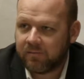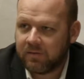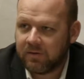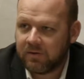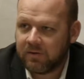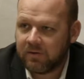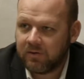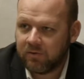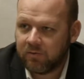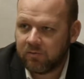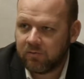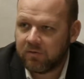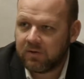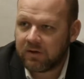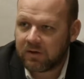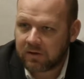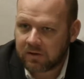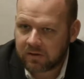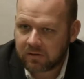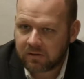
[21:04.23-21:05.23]
to be
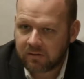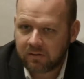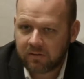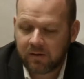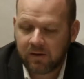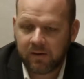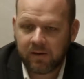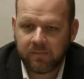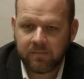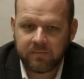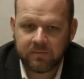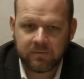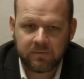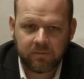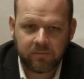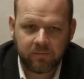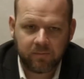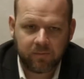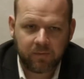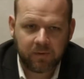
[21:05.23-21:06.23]
unique.
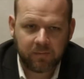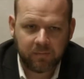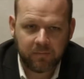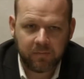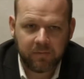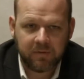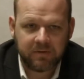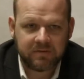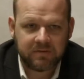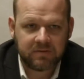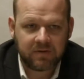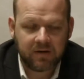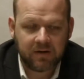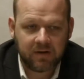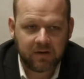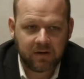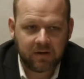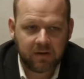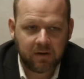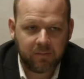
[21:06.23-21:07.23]
So probably
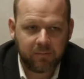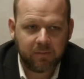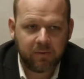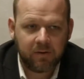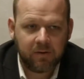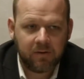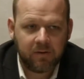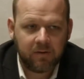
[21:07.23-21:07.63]
setting up